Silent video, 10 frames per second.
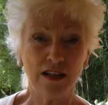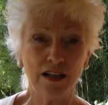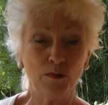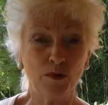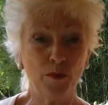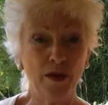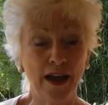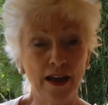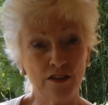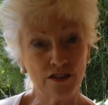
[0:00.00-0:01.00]
and
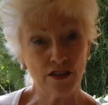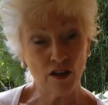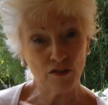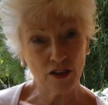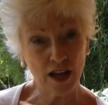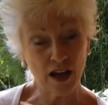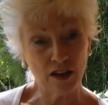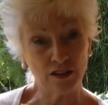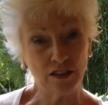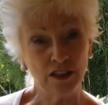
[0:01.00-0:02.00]
prepare yourself now
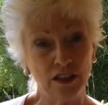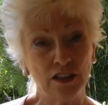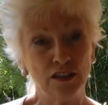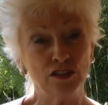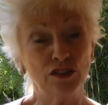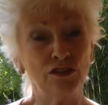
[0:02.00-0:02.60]
to